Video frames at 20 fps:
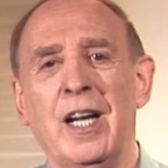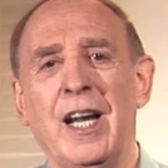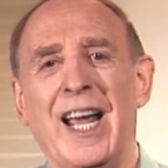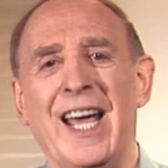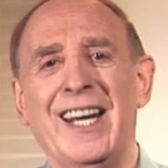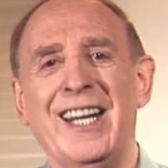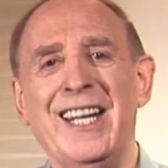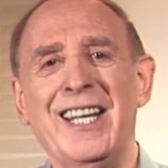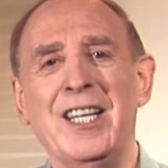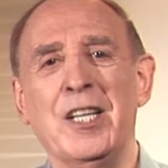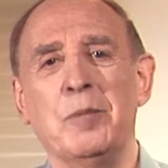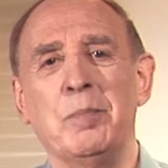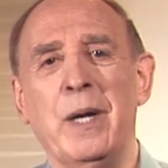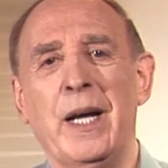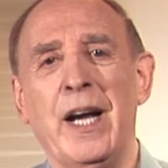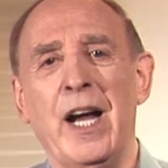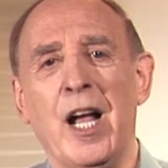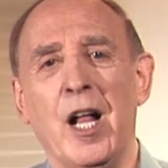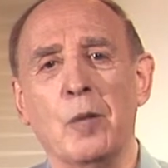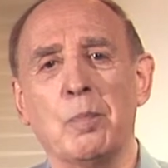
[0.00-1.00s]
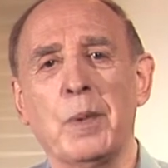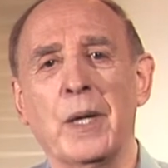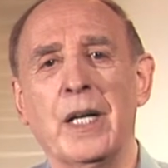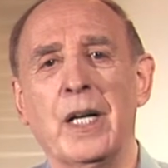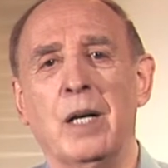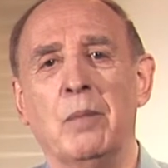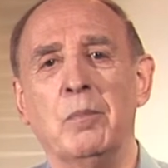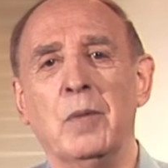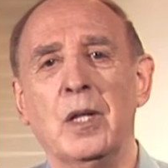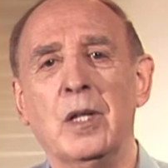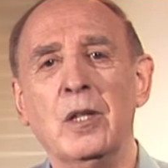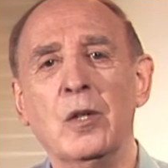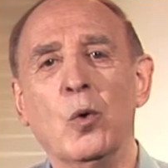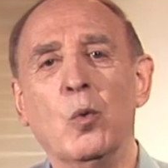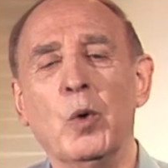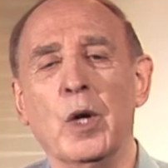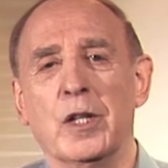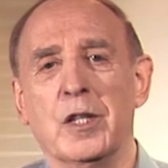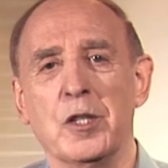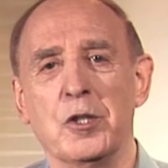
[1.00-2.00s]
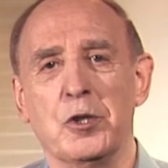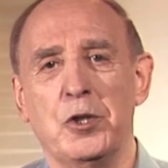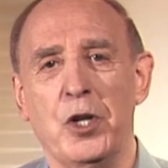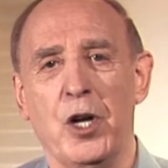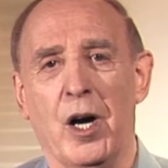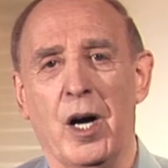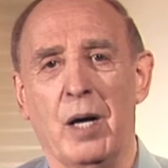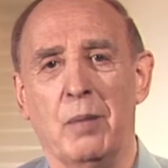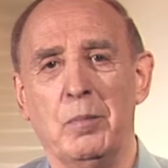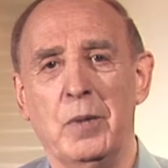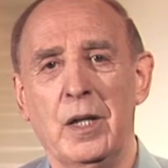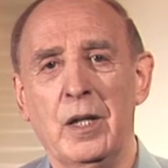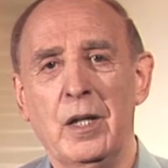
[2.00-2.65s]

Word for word: and he had been helping him with his job.